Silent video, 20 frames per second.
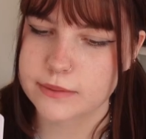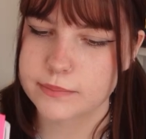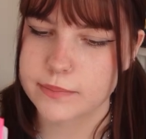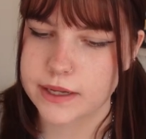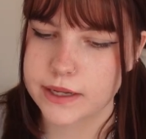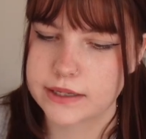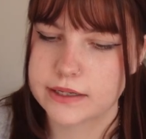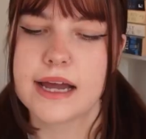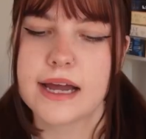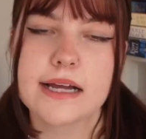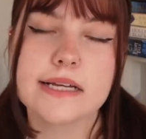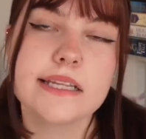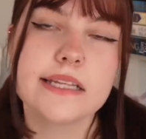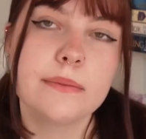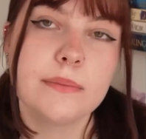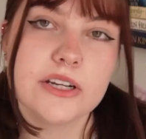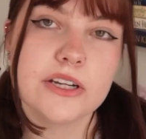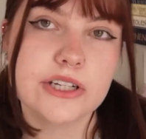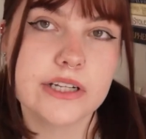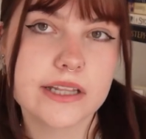But as I
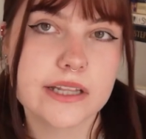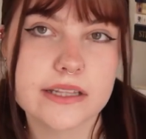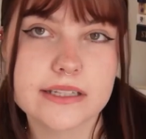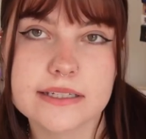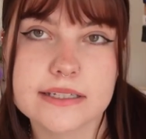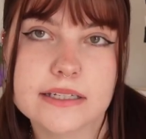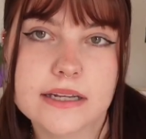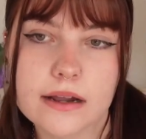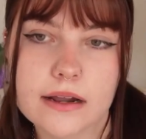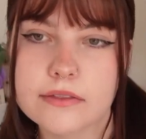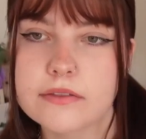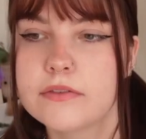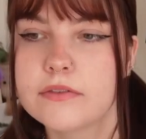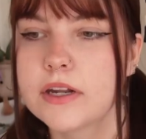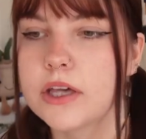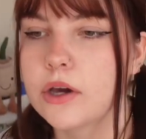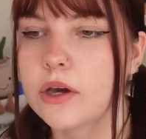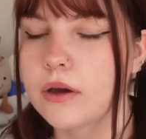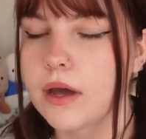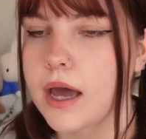mentioned at the start of the
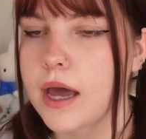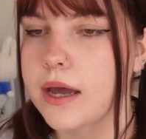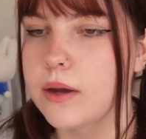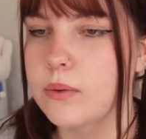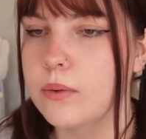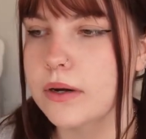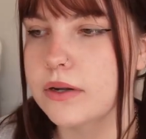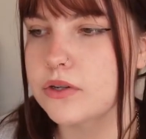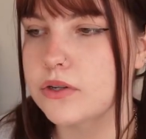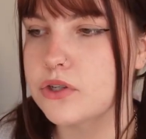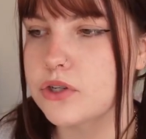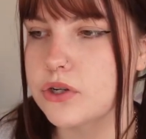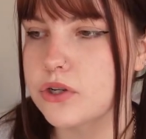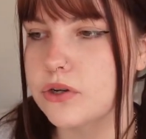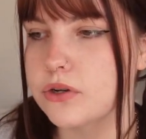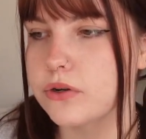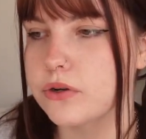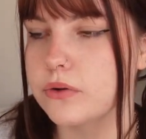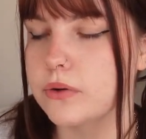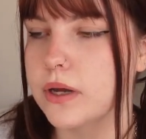video, I wanted
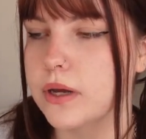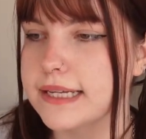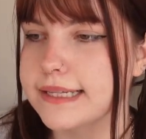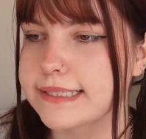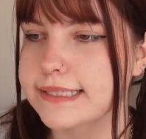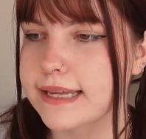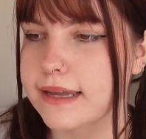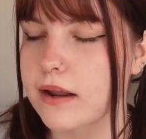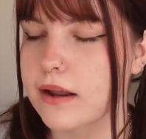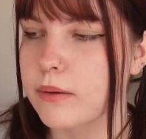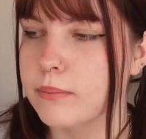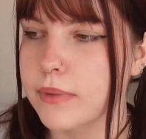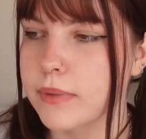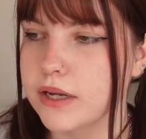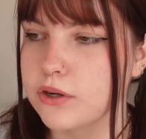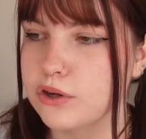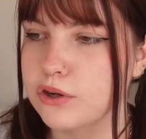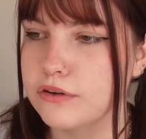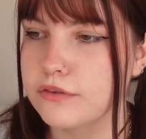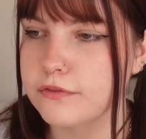to set up my
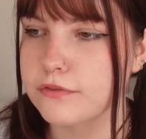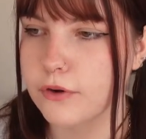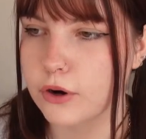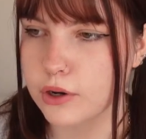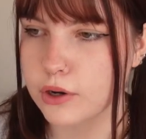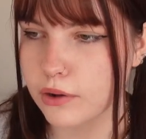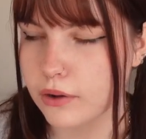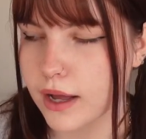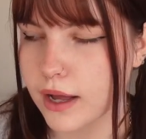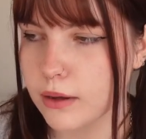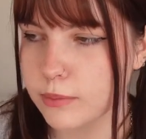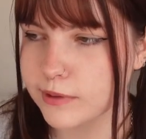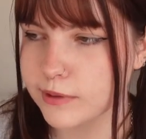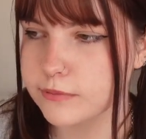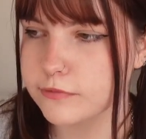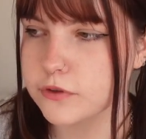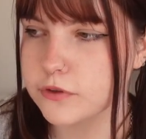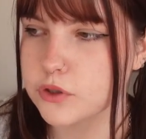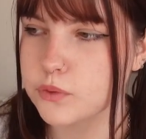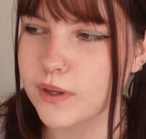new photo album
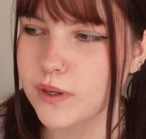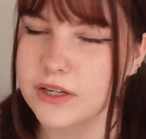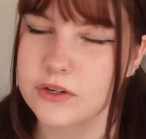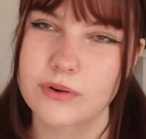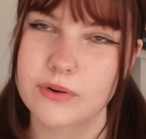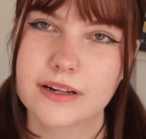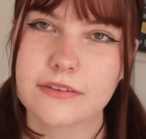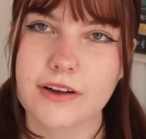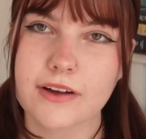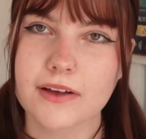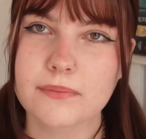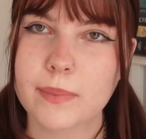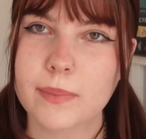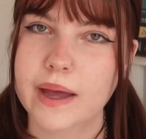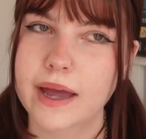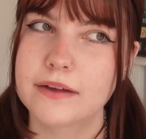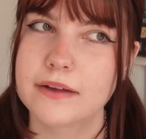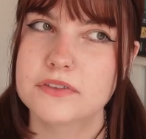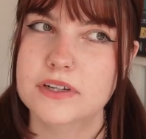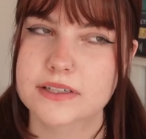for 2025, but
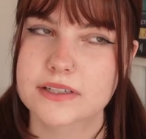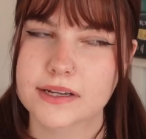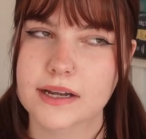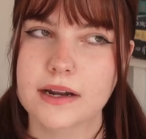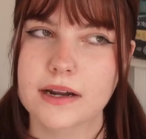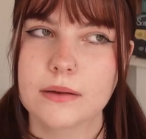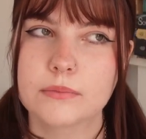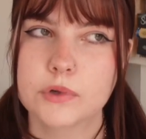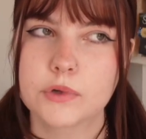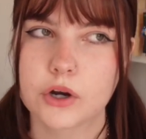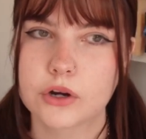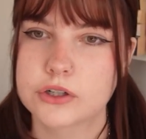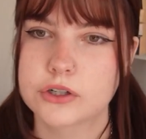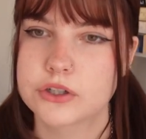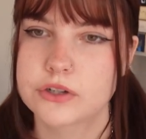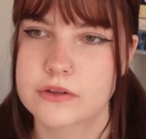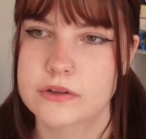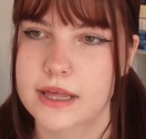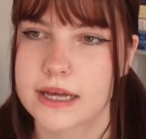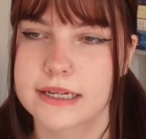I've decided I'm not going to
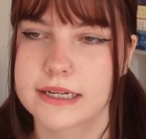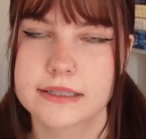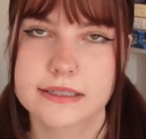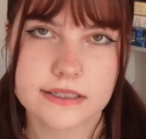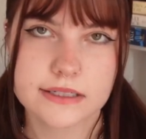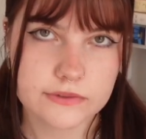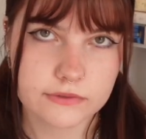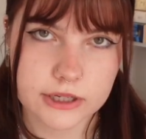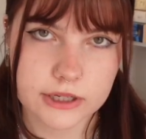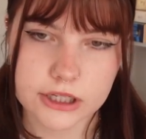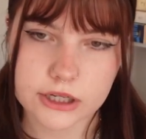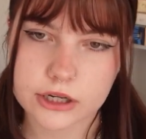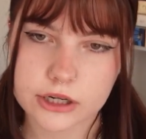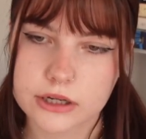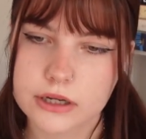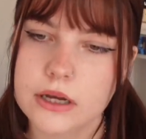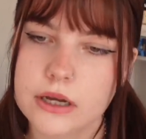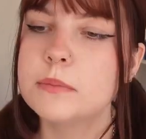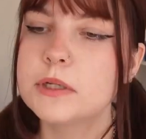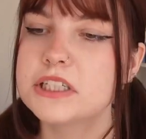do that in this video
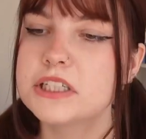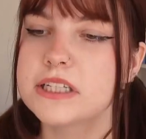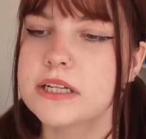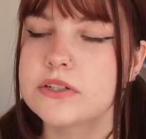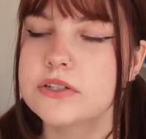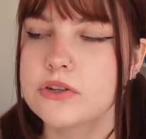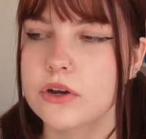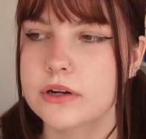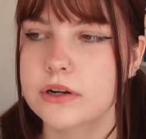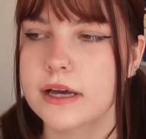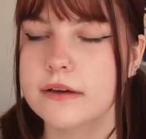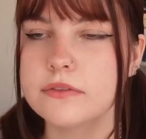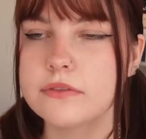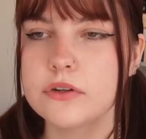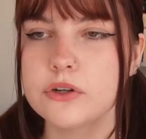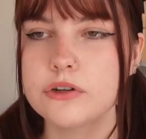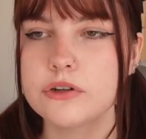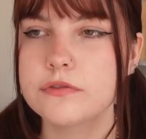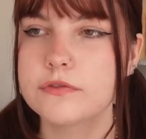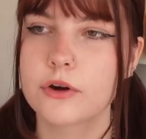because I don't have the
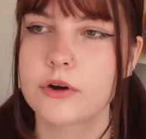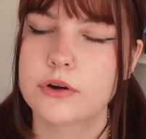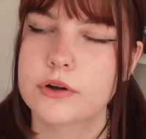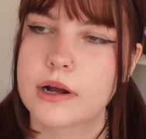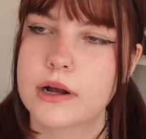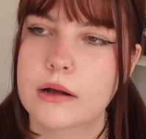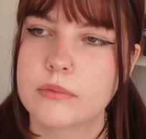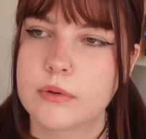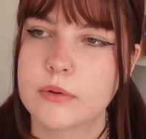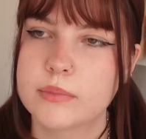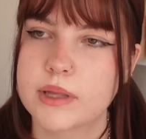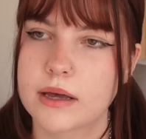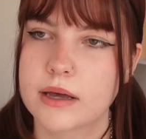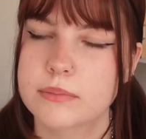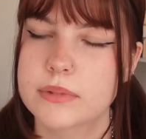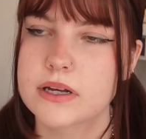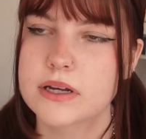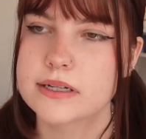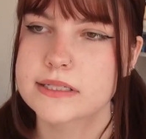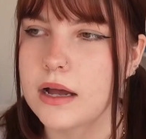new photo album yet,
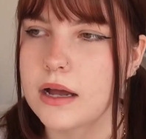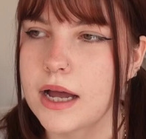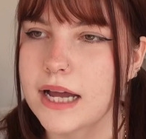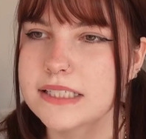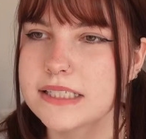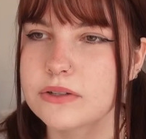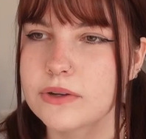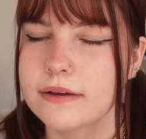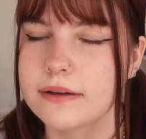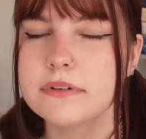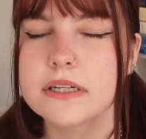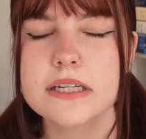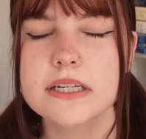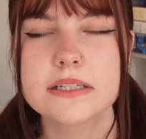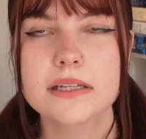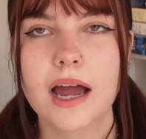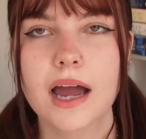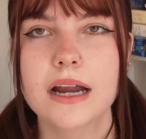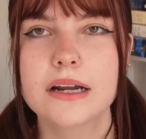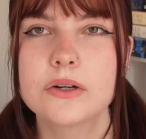because I still haven't
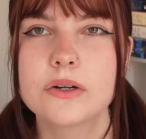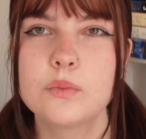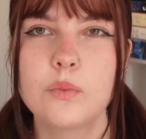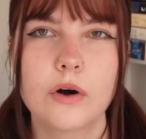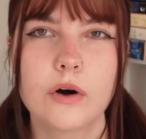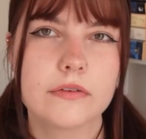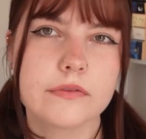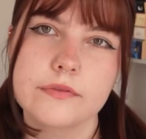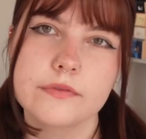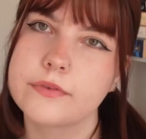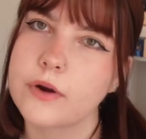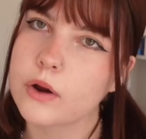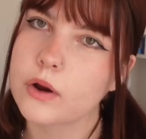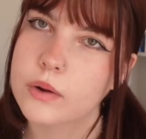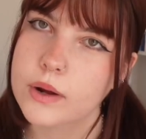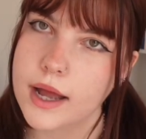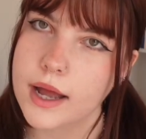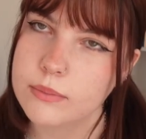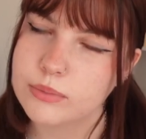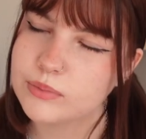decided what photo
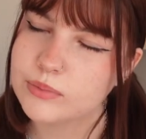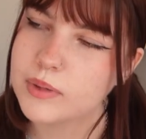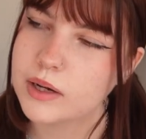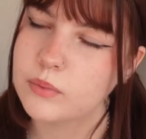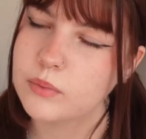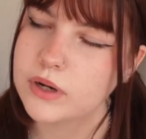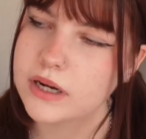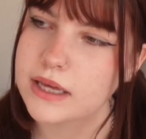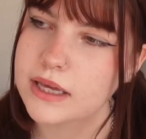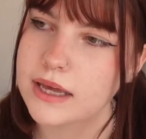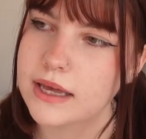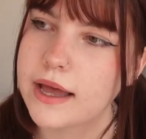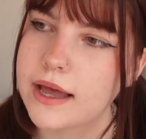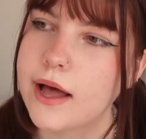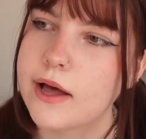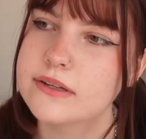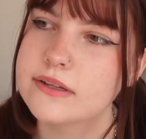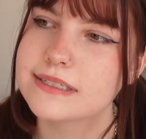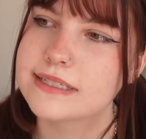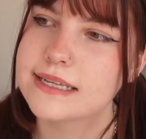album I want to get. I
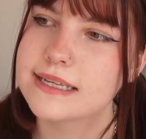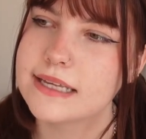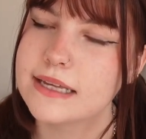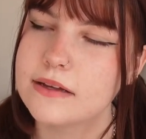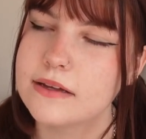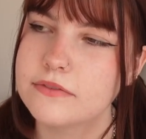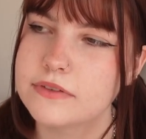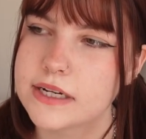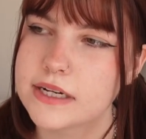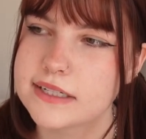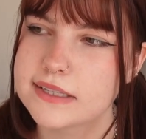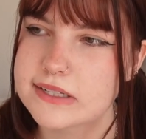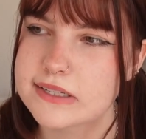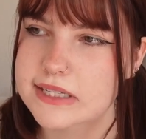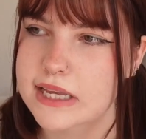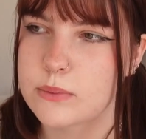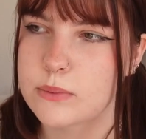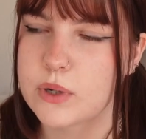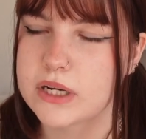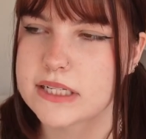was thinking of getting the
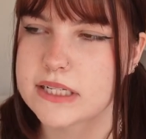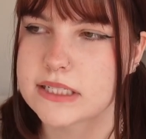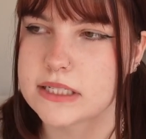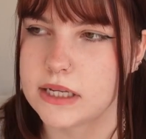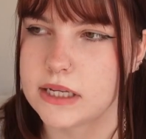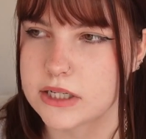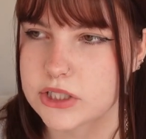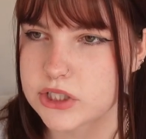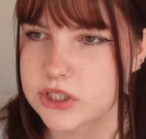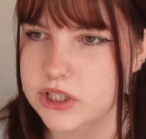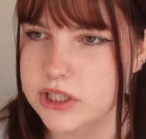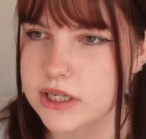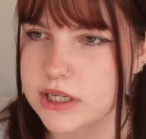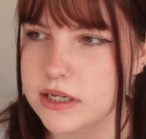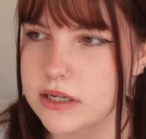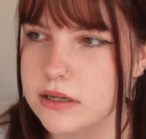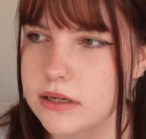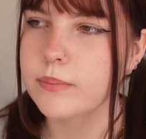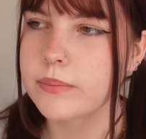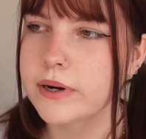same one as last
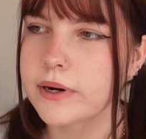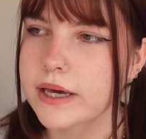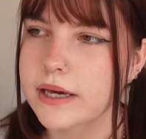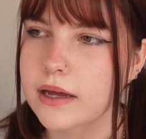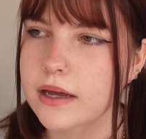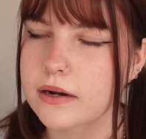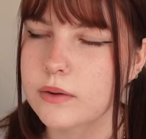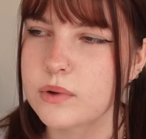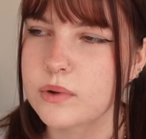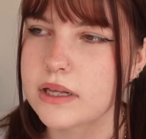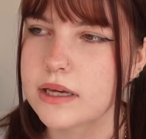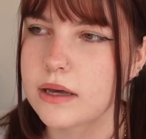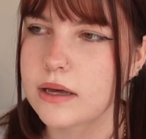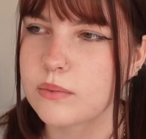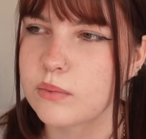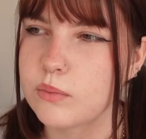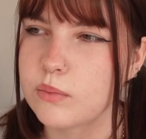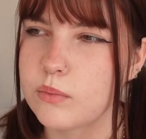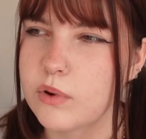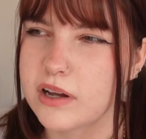year, but I kind of want to get
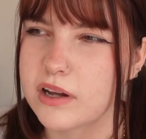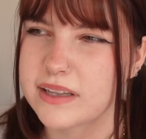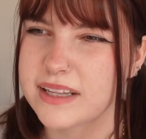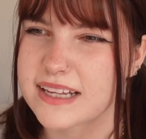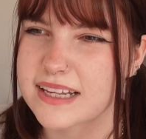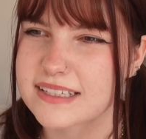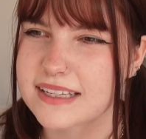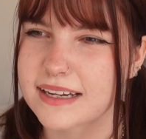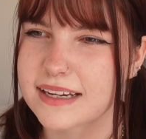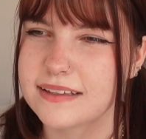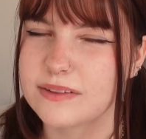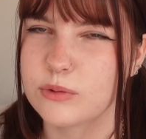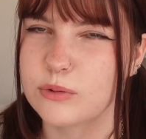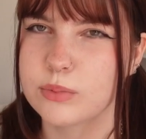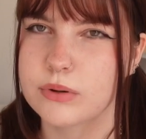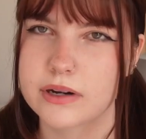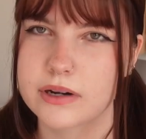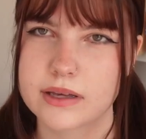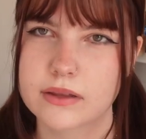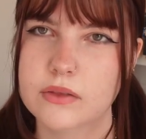one that's like a little
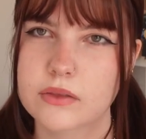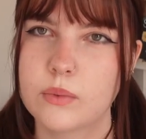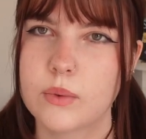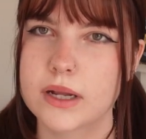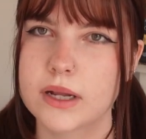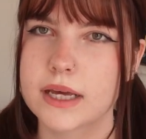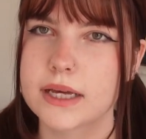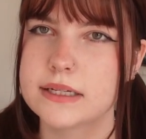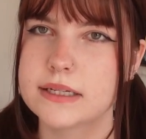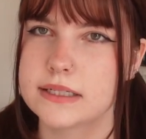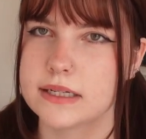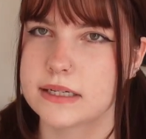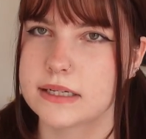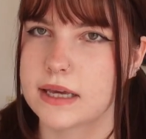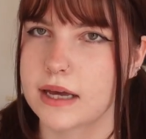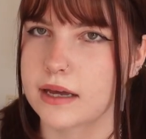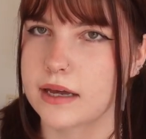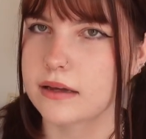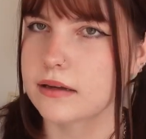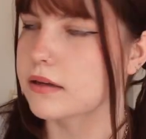prettier. The one I did
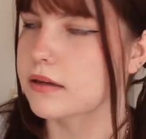get,